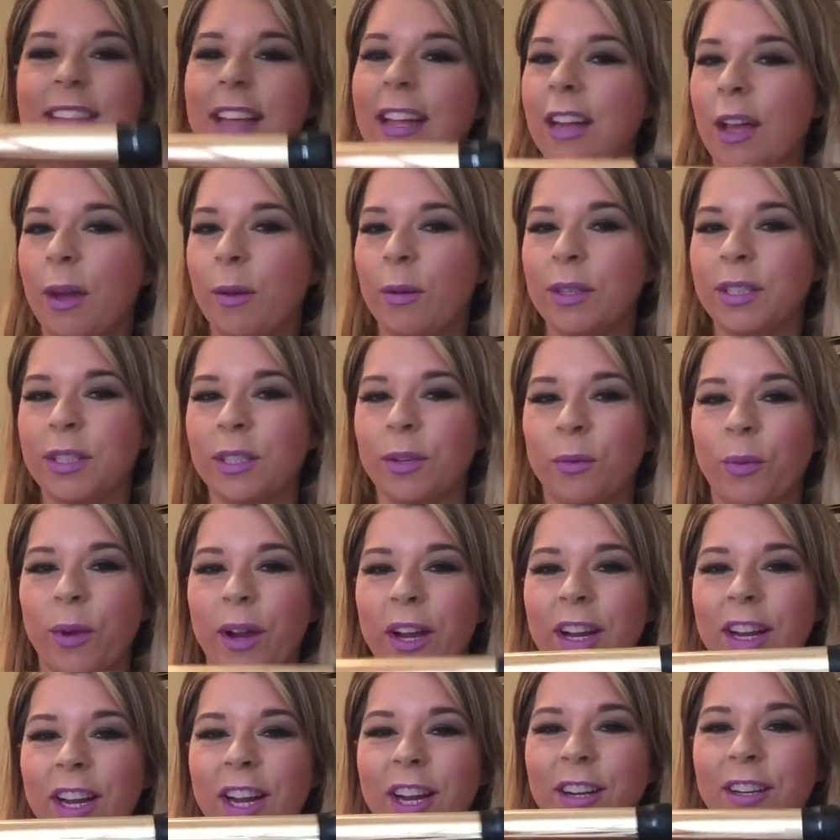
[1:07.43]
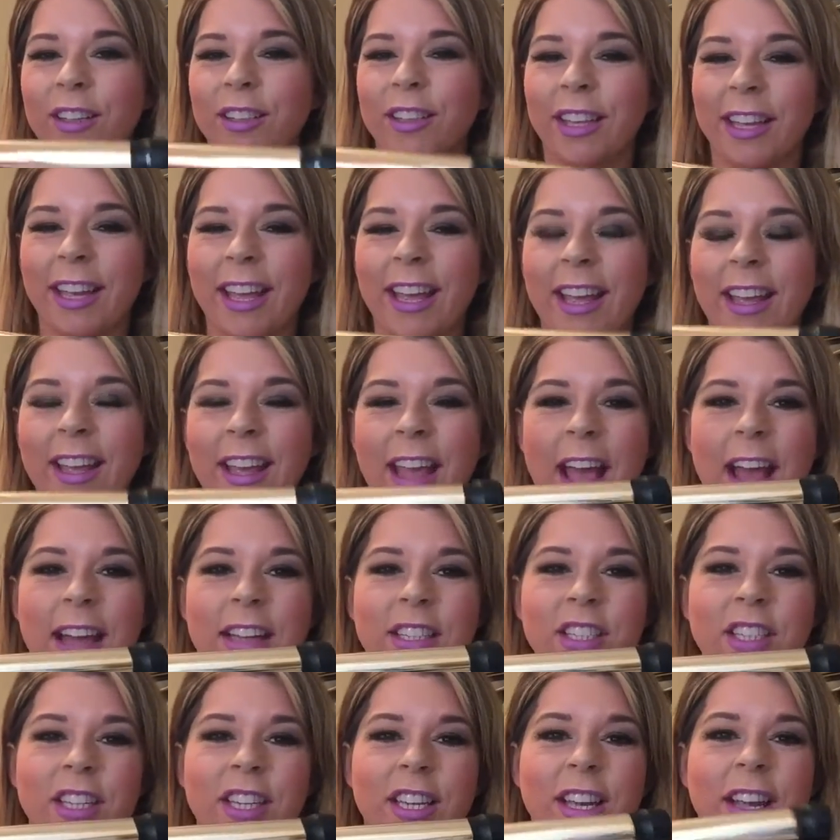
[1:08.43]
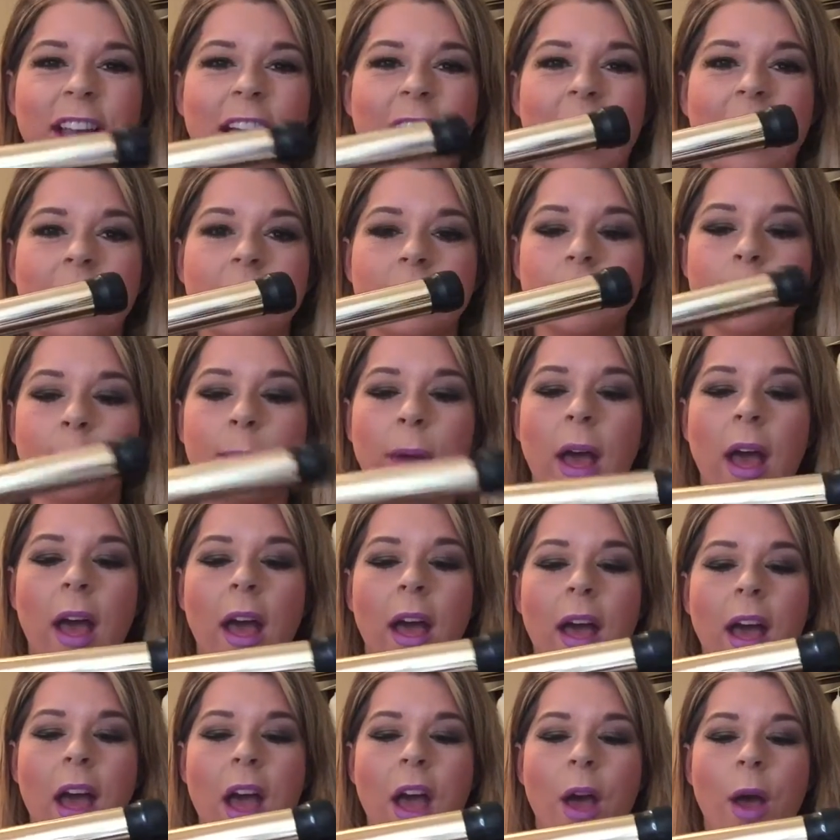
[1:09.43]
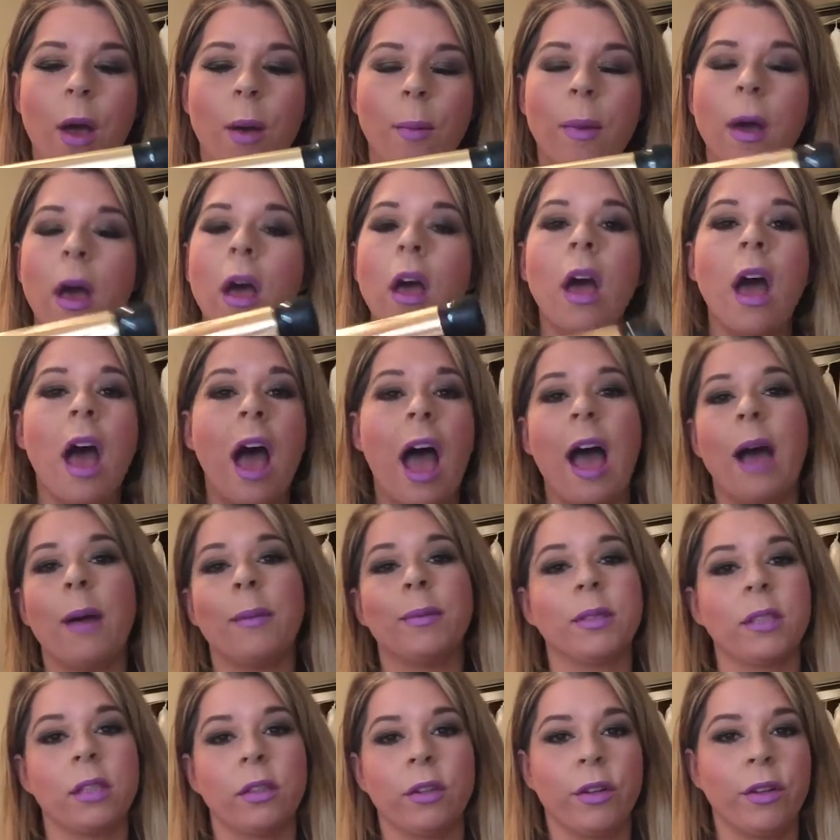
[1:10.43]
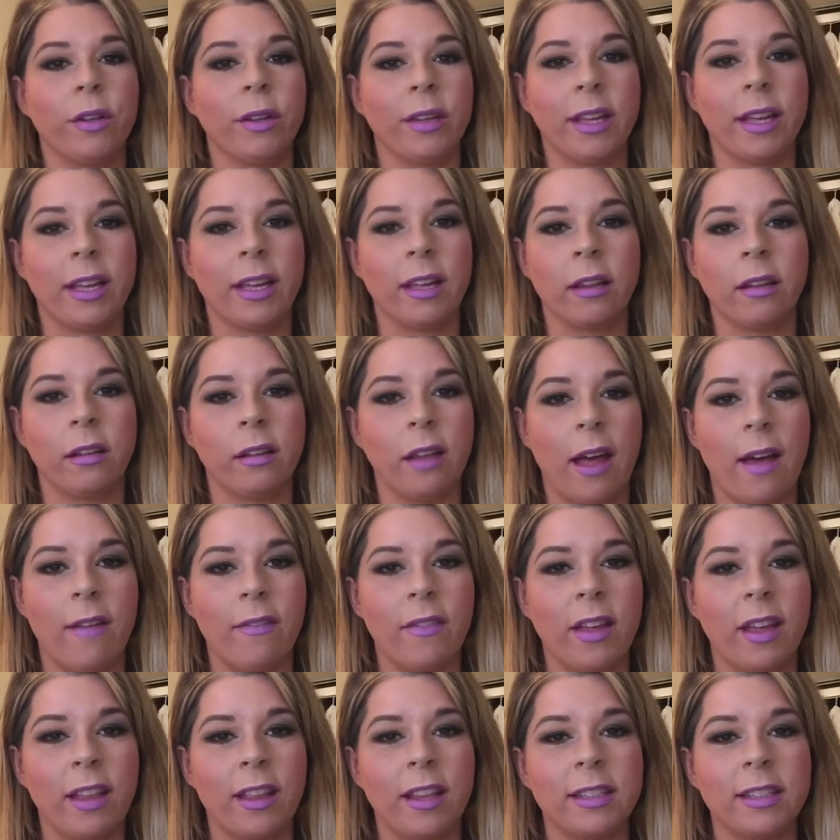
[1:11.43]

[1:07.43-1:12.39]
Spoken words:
I know it's a weird looking gadget, you guys, but I absolutely love it.